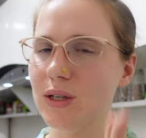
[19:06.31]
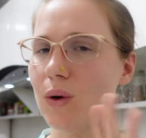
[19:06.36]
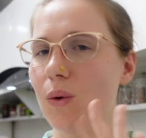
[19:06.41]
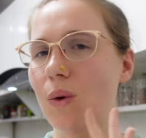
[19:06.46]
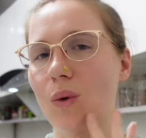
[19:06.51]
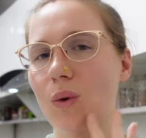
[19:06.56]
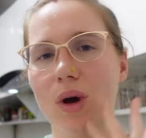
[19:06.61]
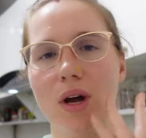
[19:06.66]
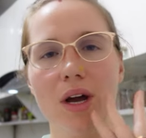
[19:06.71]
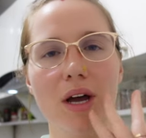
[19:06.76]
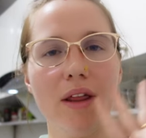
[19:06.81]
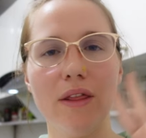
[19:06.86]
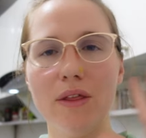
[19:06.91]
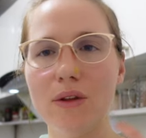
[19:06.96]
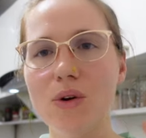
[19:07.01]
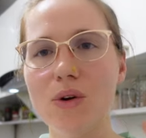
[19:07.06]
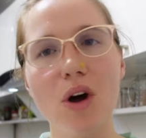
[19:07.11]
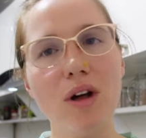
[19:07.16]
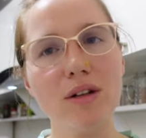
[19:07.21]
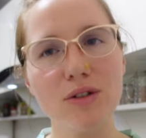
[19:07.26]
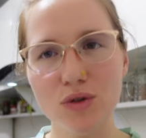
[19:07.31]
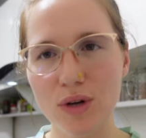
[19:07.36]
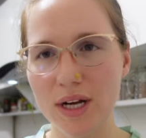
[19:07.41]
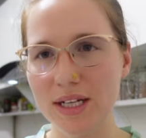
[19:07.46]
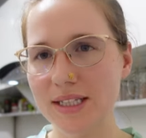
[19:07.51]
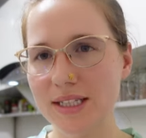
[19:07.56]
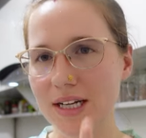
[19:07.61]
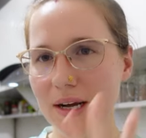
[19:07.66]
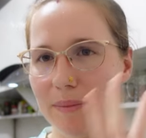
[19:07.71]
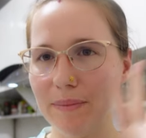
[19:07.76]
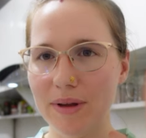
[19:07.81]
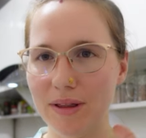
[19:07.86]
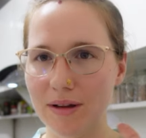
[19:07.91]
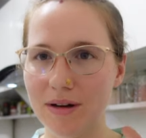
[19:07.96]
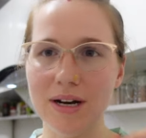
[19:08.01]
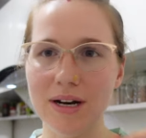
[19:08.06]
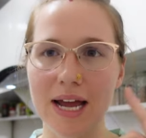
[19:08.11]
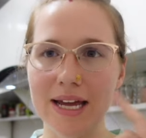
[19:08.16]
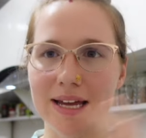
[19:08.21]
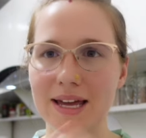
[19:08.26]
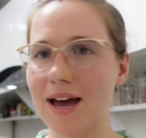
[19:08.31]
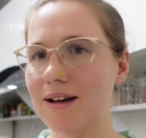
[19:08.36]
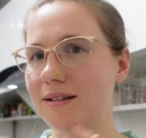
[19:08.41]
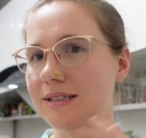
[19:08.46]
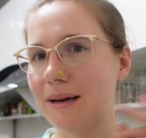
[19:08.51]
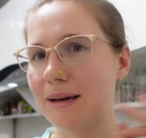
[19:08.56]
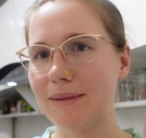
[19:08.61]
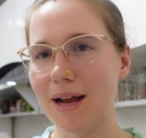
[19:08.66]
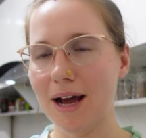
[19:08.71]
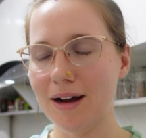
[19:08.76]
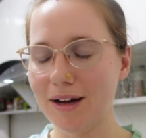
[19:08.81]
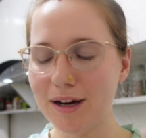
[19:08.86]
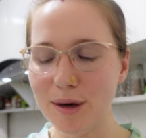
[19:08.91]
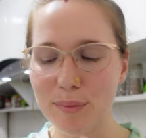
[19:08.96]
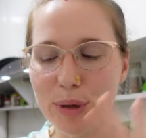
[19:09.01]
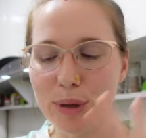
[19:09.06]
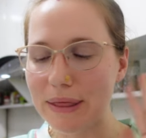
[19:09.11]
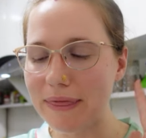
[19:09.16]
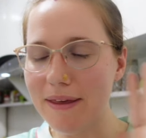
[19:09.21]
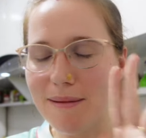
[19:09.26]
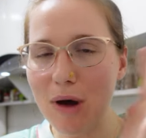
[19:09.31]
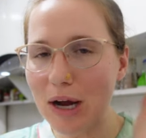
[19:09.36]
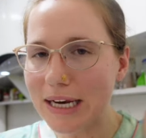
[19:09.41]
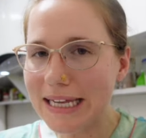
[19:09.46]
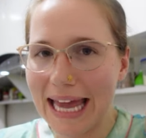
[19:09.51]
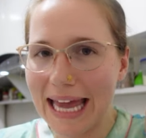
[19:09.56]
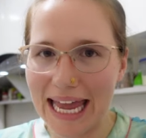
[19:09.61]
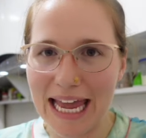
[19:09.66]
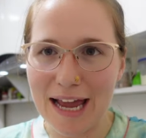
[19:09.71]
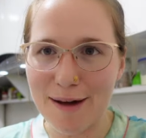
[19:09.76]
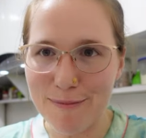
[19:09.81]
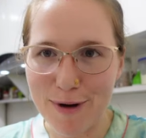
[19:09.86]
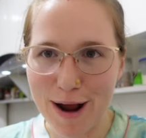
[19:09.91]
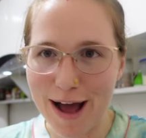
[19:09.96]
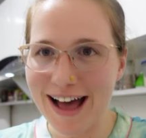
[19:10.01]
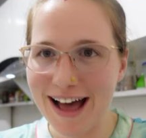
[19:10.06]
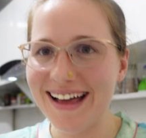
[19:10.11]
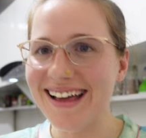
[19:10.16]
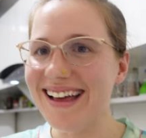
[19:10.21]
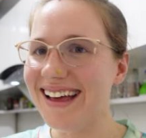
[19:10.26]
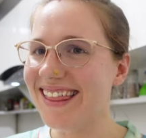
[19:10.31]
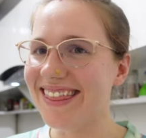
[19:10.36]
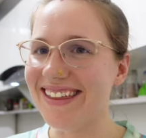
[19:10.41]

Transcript: So they're all dressed up in their nightgowns. I'm not gonna put them on camera.